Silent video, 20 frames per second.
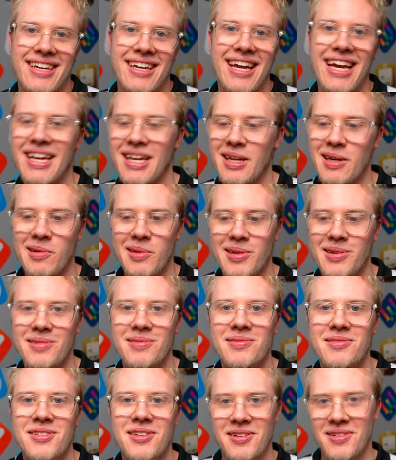And no, they're,
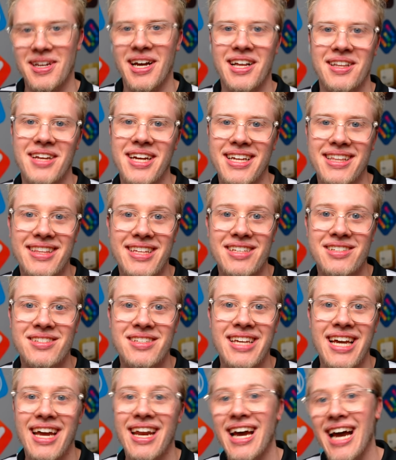they're not like this
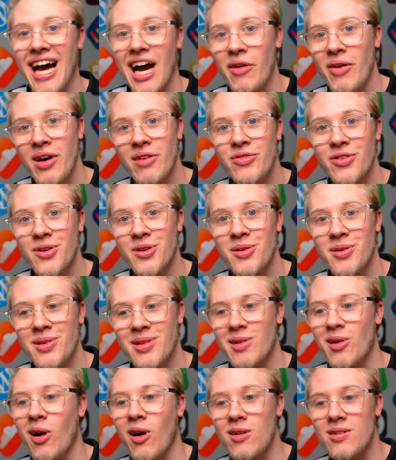yet. However,
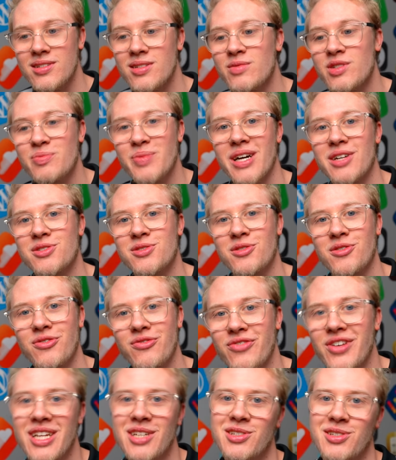there are some special
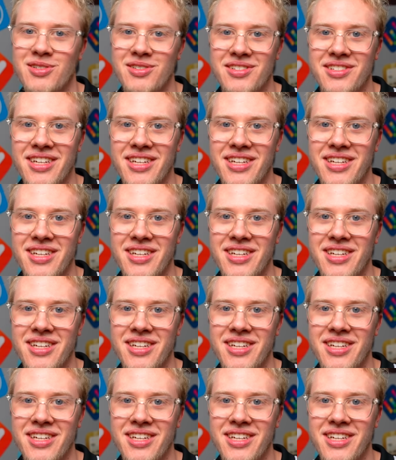features